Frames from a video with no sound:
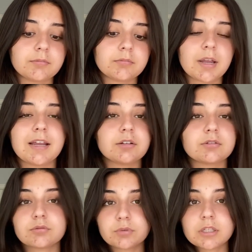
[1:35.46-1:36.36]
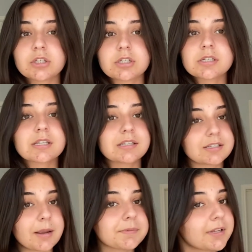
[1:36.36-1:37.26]
and really just the
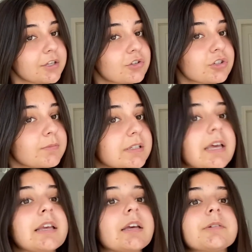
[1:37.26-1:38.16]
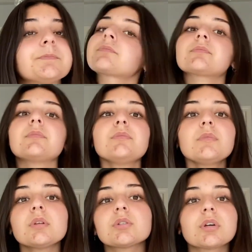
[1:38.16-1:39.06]
steps that you should be taking.
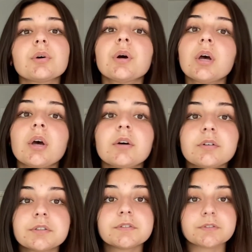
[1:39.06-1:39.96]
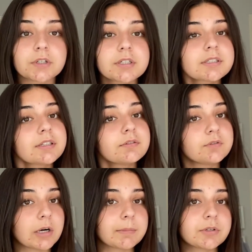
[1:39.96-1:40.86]
So first and
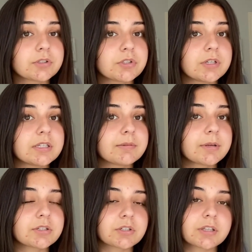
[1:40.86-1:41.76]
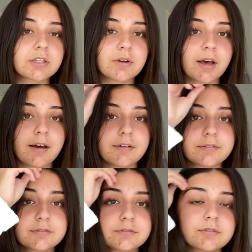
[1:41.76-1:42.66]
foremost, you need to make sure that you have
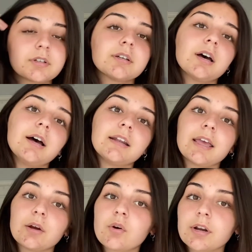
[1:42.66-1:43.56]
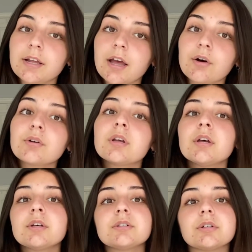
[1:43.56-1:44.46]
an Acorn account.
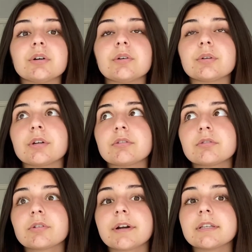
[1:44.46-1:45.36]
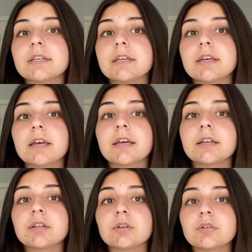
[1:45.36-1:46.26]
So your user ID
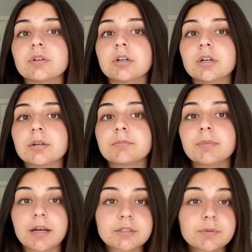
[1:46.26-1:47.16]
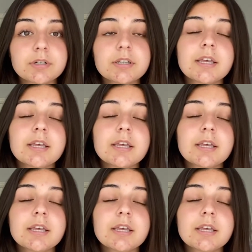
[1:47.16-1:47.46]
and your password,